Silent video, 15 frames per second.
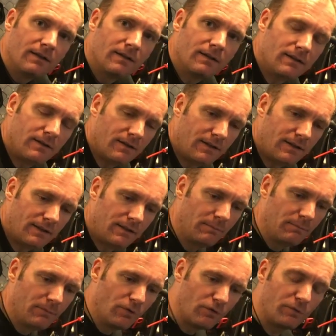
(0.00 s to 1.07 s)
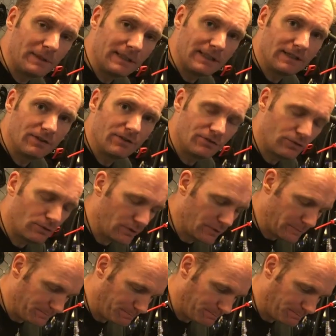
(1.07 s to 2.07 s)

a little movement in the suit